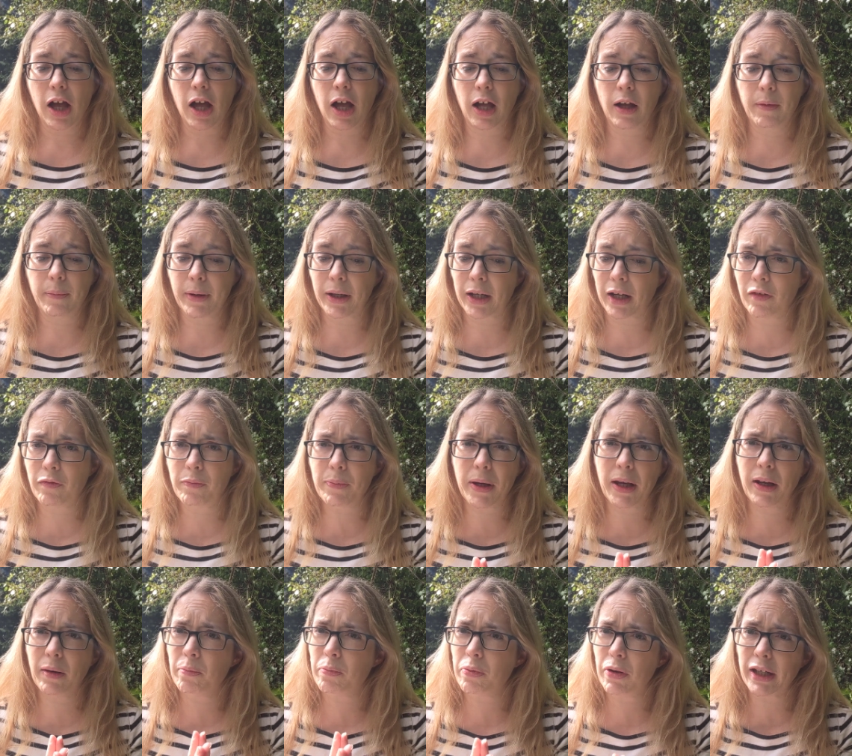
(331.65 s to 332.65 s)
Um, and I've
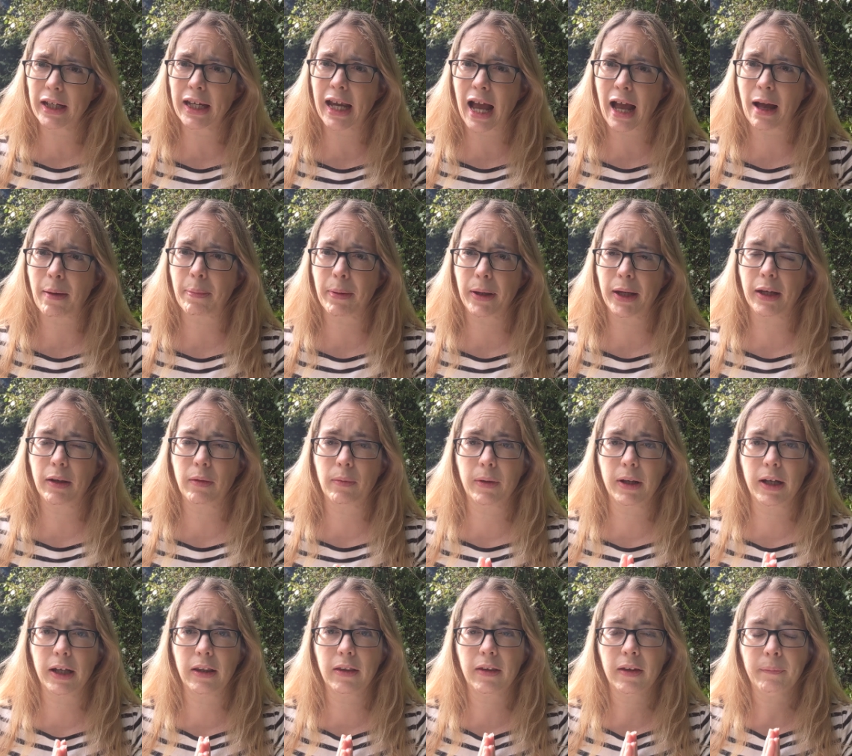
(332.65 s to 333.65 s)
been pretty happy
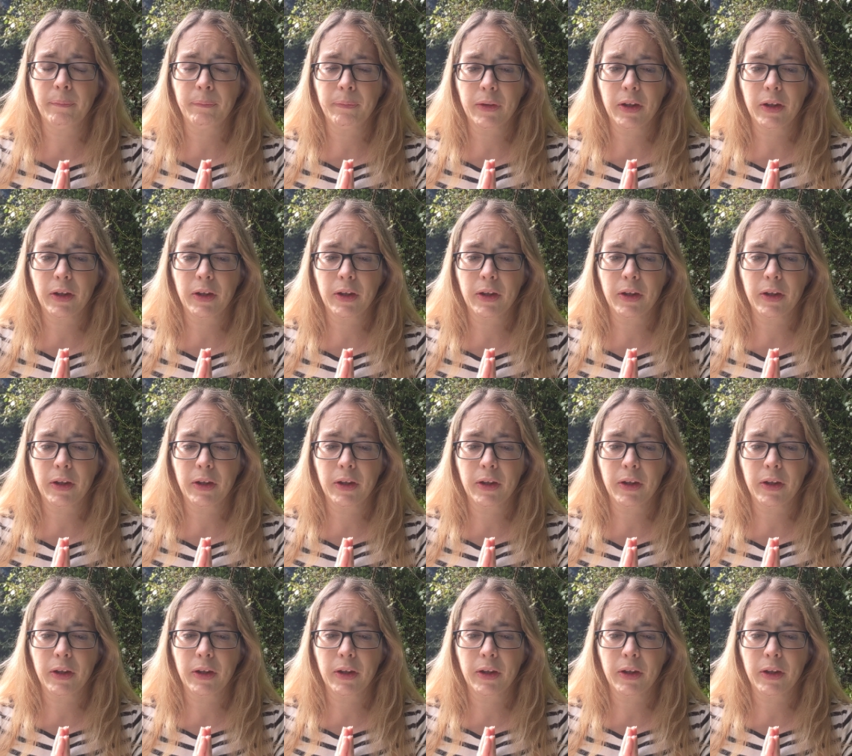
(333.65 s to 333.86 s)
with